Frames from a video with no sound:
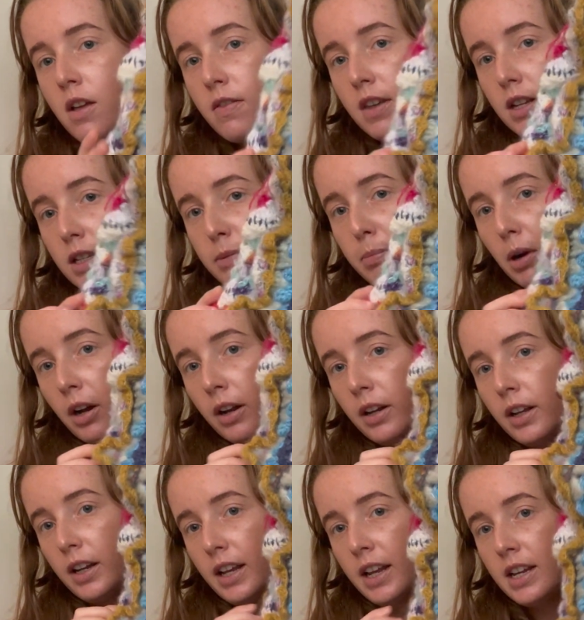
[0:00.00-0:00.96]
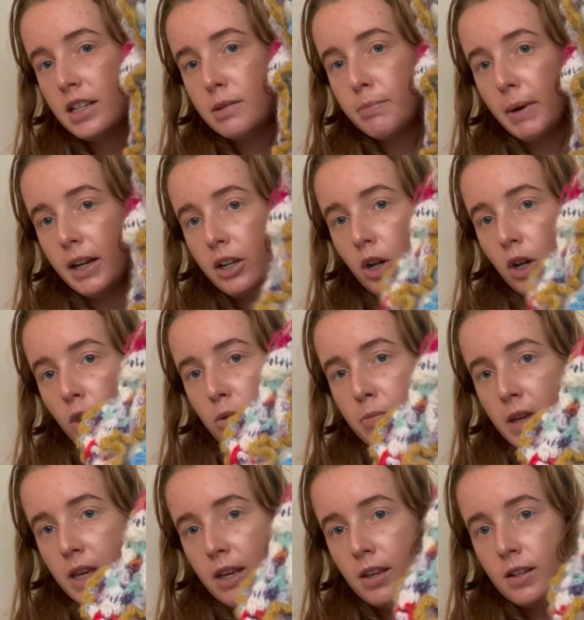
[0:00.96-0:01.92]
This bonnet is by no
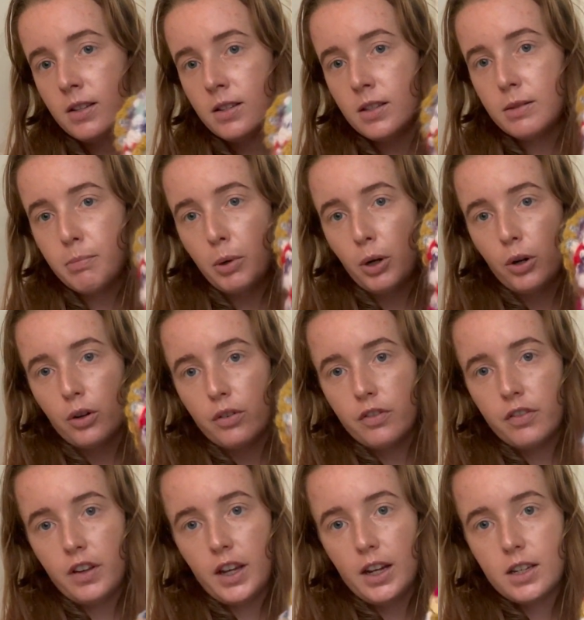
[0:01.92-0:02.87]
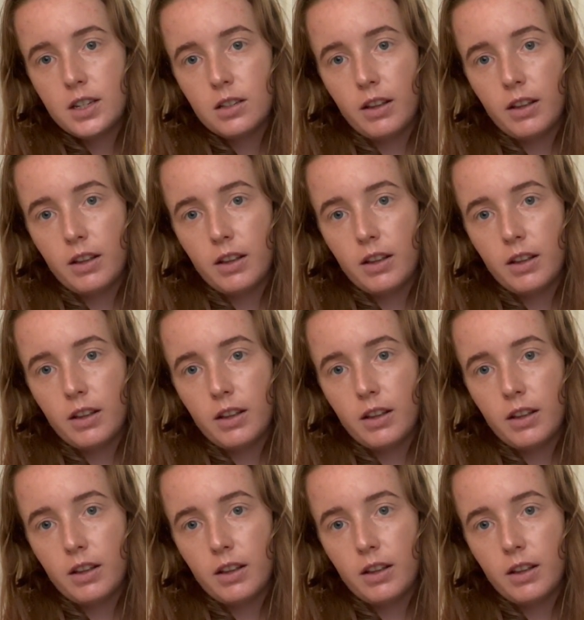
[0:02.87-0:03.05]
means perfect.